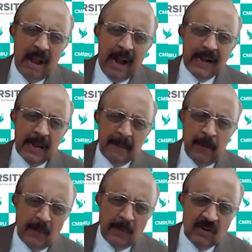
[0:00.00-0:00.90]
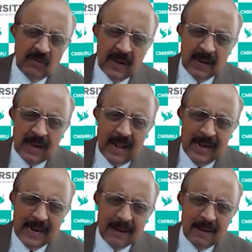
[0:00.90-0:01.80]
And the report which is being
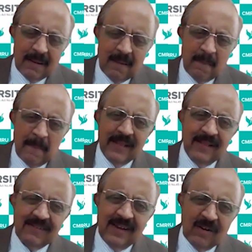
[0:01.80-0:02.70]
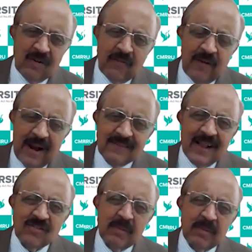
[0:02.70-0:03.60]
done by the state of France
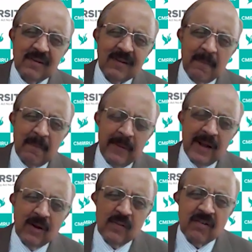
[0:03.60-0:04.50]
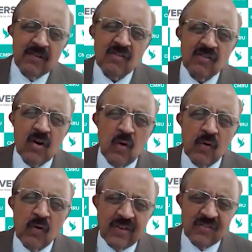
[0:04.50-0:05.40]
has to be submitted to the International
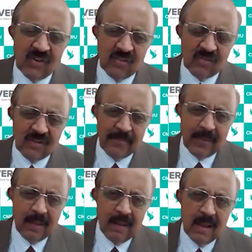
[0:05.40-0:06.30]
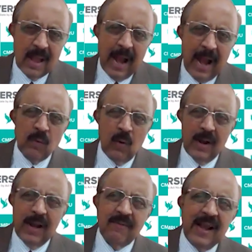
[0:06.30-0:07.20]
Court of Justice. And
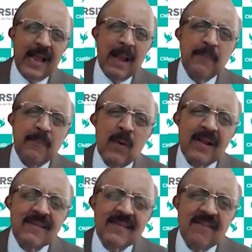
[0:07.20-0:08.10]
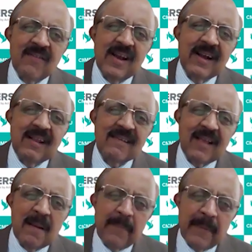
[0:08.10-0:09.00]
only when approval is given, it
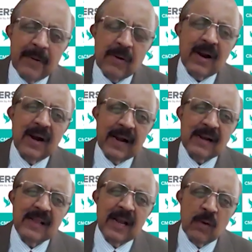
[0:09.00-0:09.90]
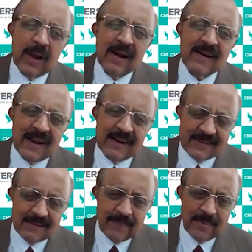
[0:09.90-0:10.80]
is empowered to conduct the nuclear
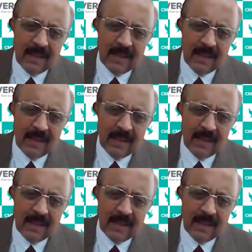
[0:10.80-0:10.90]
test.